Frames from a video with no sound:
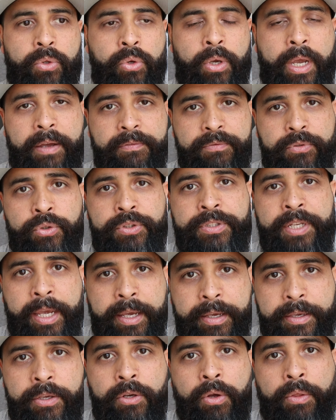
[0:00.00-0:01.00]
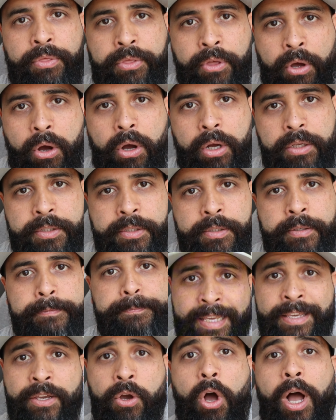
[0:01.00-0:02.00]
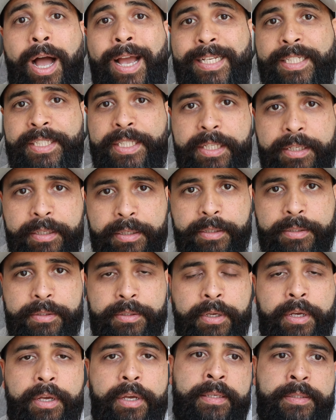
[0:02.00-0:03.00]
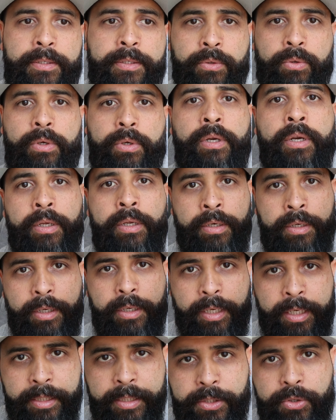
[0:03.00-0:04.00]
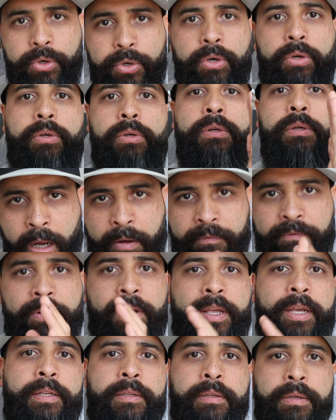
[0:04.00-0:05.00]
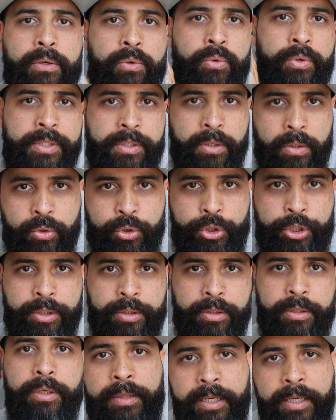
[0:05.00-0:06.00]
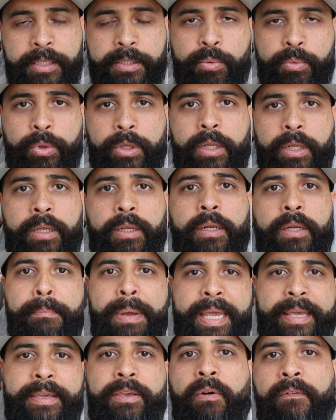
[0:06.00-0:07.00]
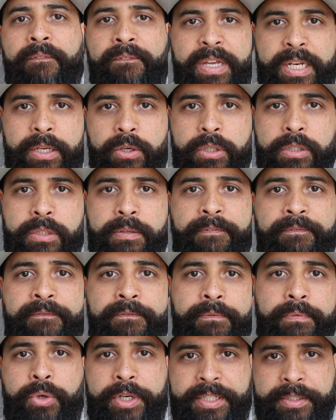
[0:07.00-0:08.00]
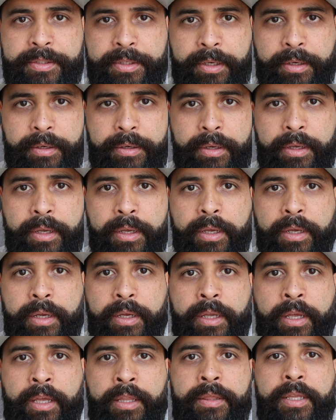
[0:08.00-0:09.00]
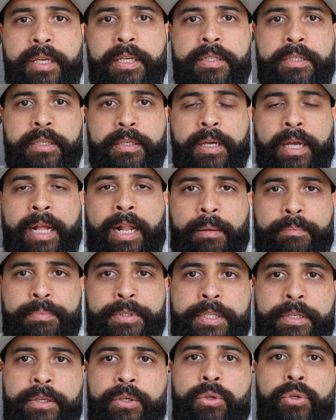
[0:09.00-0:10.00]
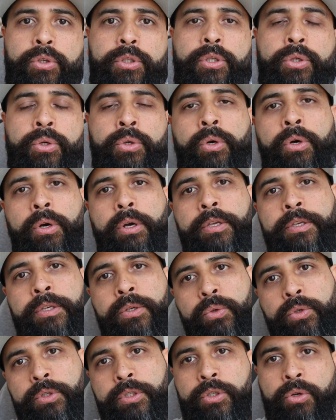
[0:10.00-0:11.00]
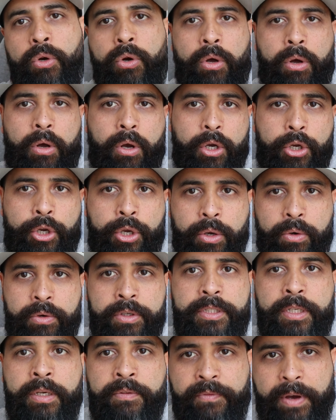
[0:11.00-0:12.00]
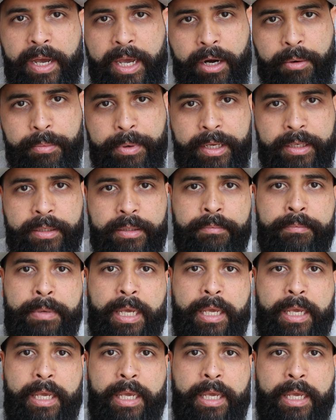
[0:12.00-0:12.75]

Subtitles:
you have to take your thoughts, your ideas into an intro, conflict, resolution. This will make your videos interesting. And this helps you to use your current environment,